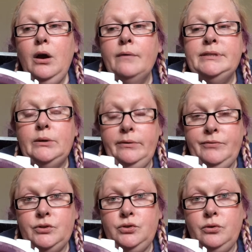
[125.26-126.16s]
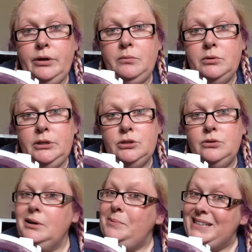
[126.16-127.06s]
obviously Queen Victoria wanted to
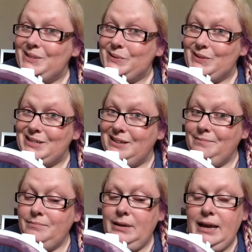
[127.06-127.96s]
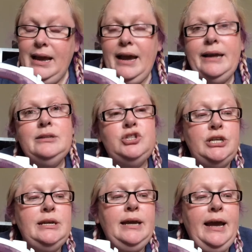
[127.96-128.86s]
look her best all the time. And
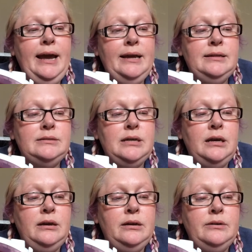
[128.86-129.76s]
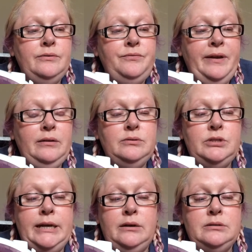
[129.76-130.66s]
she had
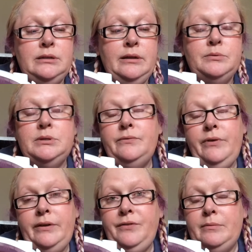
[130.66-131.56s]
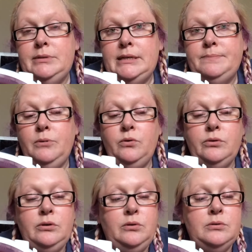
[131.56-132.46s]
found out that there was a very famous
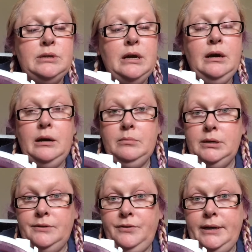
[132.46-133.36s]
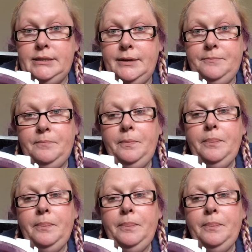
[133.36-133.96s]
explorer called, I'm going to find it.